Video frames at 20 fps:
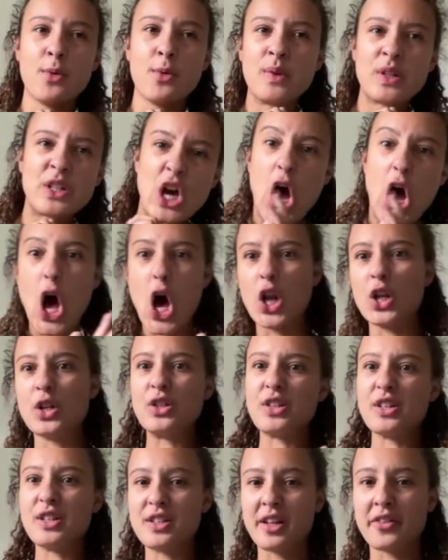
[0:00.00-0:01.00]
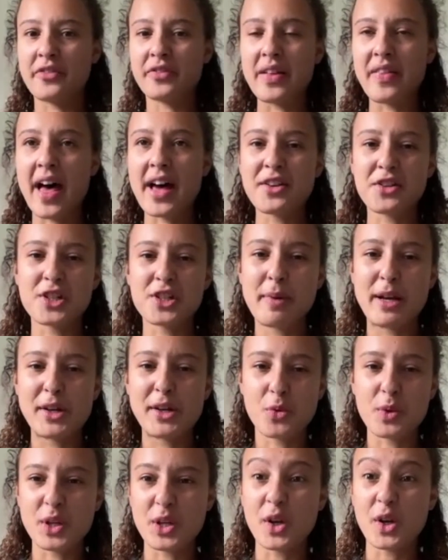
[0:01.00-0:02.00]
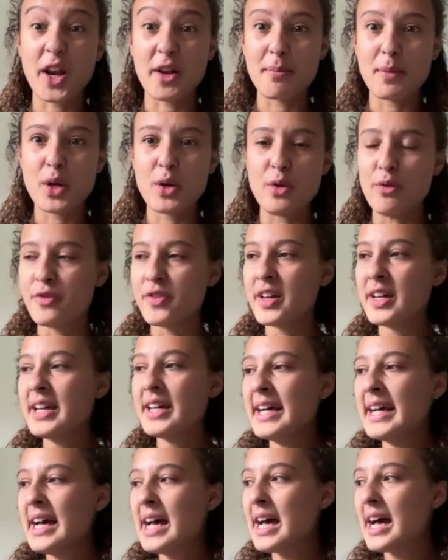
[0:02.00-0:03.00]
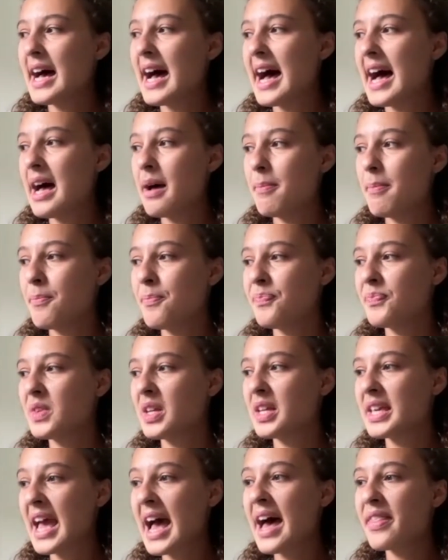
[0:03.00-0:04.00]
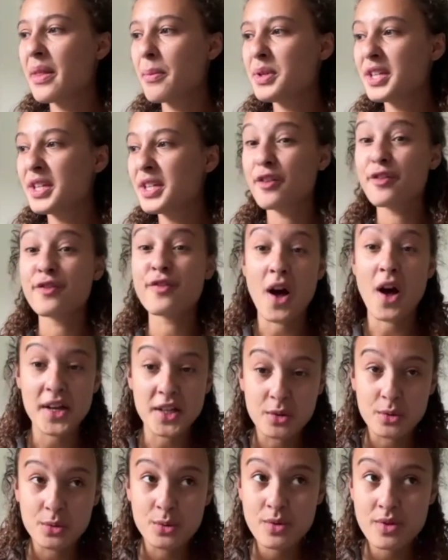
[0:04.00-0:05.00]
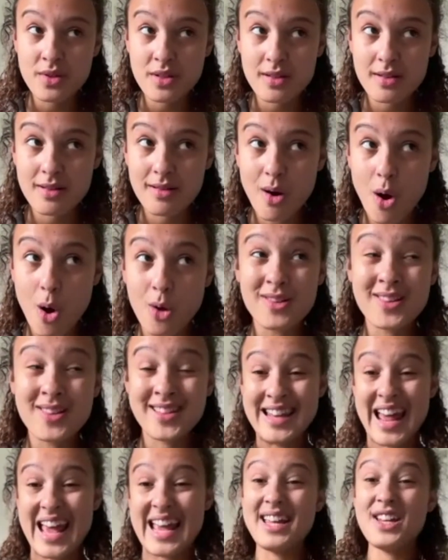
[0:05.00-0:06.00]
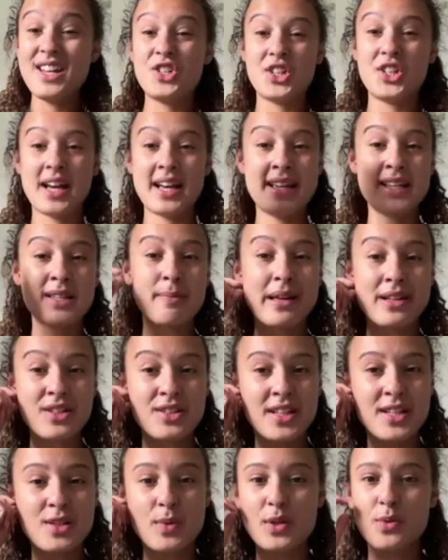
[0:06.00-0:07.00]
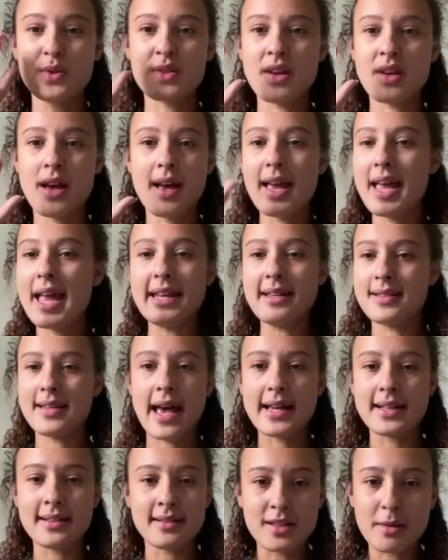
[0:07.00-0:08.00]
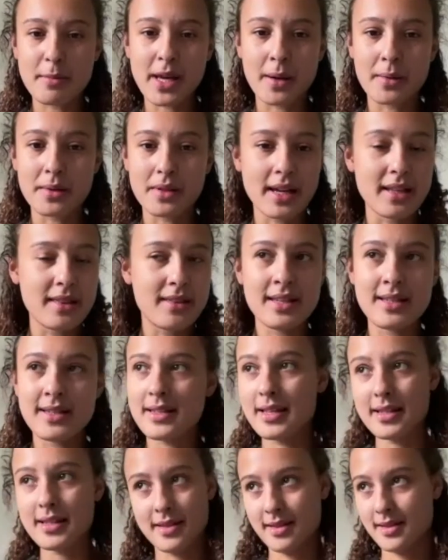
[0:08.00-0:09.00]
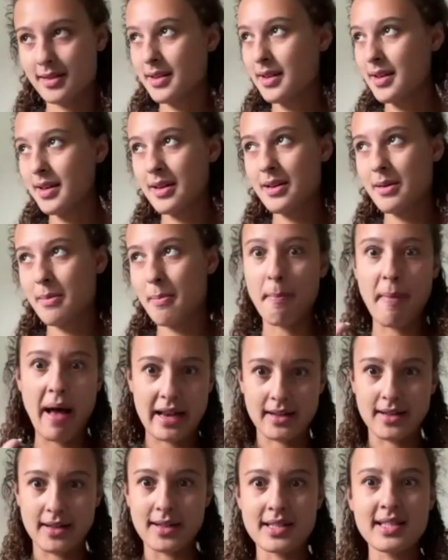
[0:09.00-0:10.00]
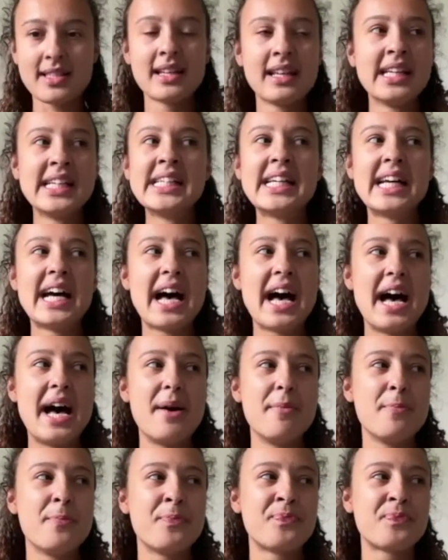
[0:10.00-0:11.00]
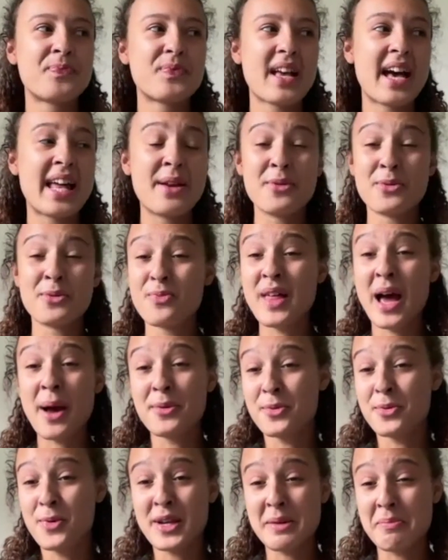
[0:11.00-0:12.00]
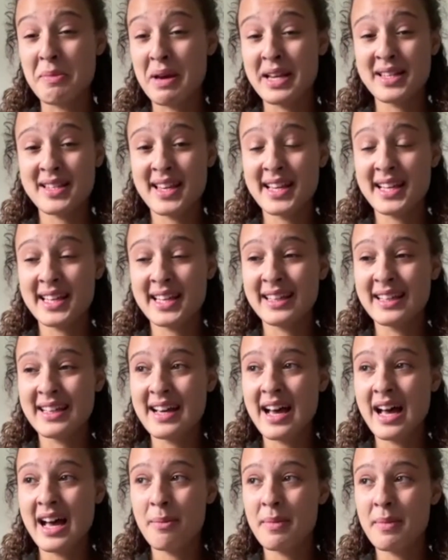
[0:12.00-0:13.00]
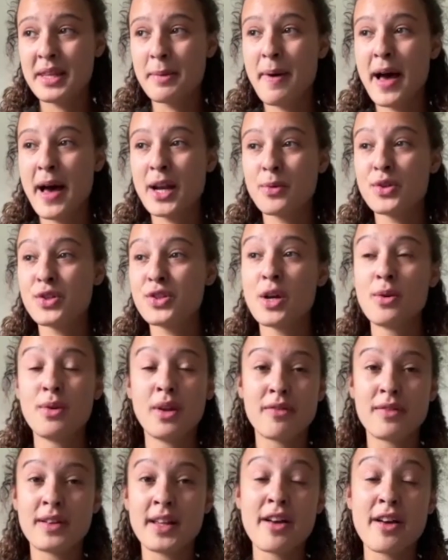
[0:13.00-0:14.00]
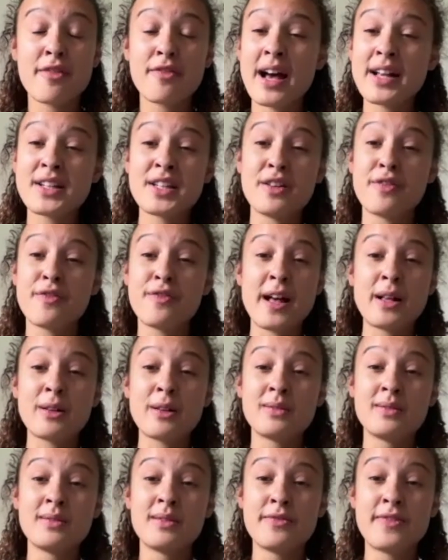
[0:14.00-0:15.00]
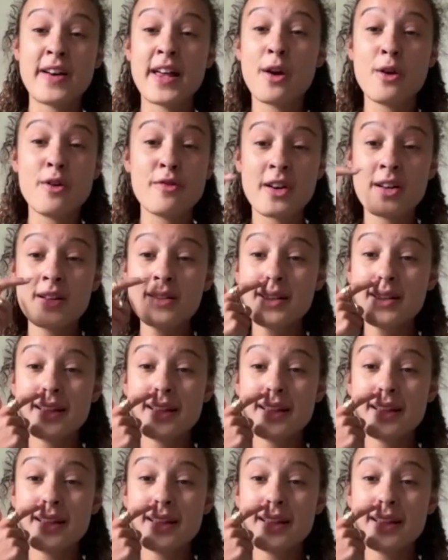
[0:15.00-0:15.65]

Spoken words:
turns and stuff like that just to make sure we could kind of move. Yeah, and then we did the finals on stage at His Majesty's, which was insane to me. I was like, this is madness. And that was really amazing. And the panel was so lovely. I actually fell over.